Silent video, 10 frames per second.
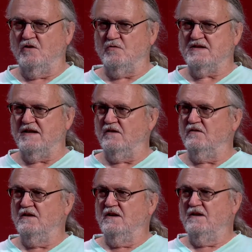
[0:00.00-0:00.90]
in the
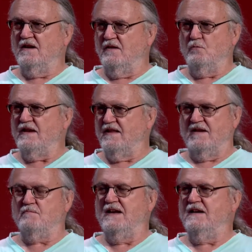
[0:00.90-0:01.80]
hotel, we
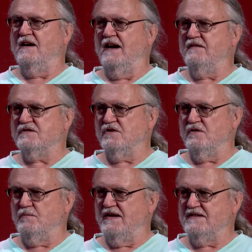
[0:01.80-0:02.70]
think many lives could
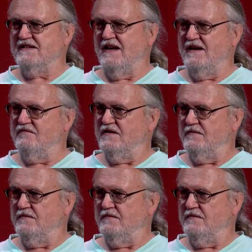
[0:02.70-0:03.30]
have been saved.